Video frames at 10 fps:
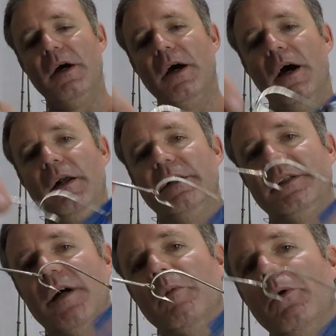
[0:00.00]
on
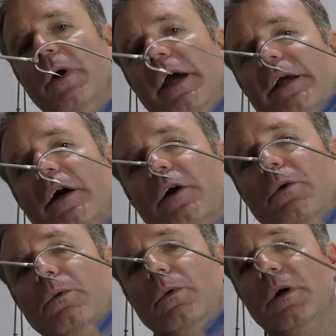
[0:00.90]
double
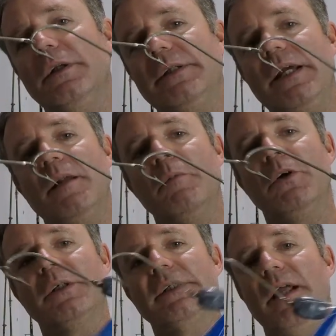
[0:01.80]
8-0 tandem
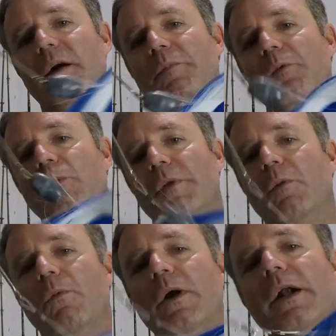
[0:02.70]
hook setup with a
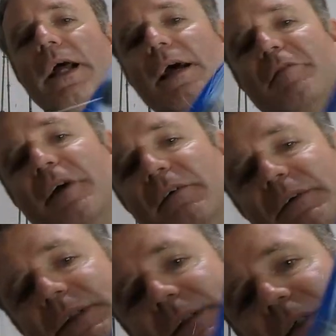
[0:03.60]
1.5
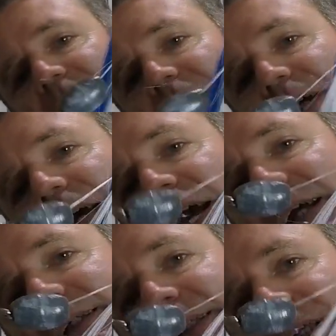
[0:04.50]
ounce
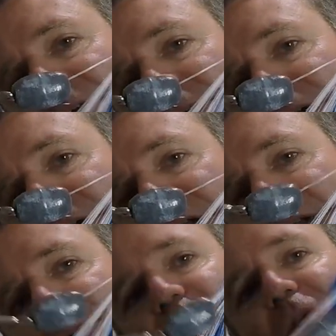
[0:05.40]
egg sinker
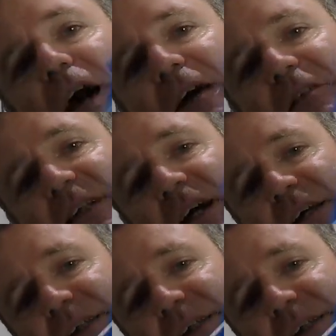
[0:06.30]
to provide a